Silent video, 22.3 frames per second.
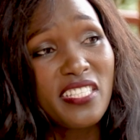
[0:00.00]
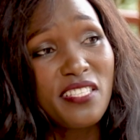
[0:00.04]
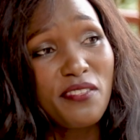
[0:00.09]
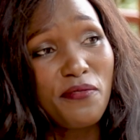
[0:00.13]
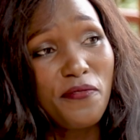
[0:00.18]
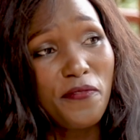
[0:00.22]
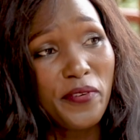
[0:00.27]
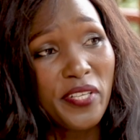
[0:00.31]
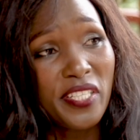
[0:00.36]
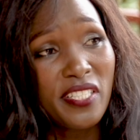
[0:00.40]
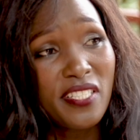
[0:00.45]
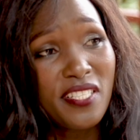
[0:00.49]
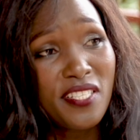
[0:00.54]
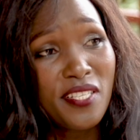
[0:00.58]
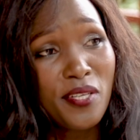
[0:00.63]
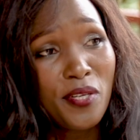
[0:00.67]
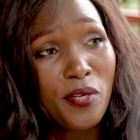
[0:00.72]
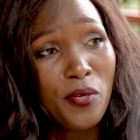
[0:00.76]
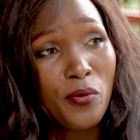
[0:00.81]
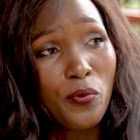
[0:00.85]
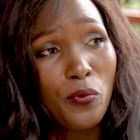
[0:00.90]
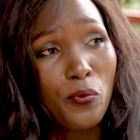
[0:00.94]
different
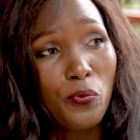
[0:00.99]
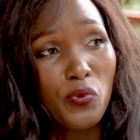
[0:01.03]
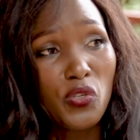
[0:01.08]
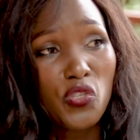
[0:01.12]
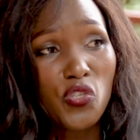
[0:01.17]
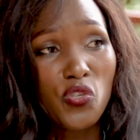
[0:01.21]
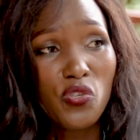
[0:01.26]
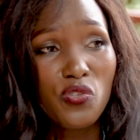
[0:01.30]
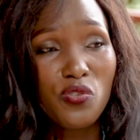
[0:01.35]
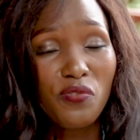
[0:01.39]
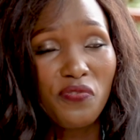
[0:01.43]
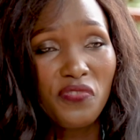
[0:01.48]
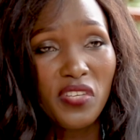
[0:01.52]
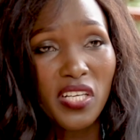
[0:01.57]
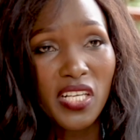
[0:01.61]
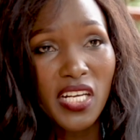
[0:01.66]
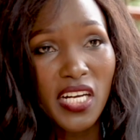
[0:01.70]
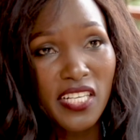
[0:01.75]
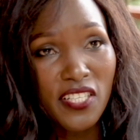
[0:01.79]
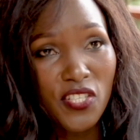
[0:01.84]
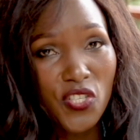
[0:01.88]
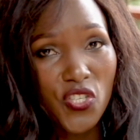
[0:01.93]
regions of the
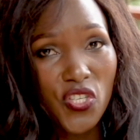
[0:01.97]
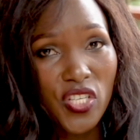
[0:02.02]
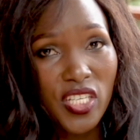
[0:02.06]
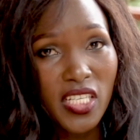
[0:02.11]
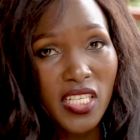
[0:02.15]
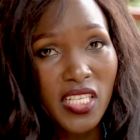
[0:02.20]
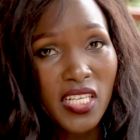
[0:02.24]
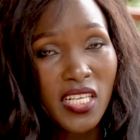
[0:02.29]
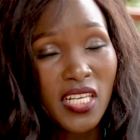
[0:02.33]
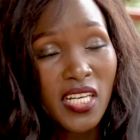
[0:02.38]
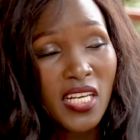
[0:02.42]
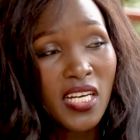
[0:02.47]
country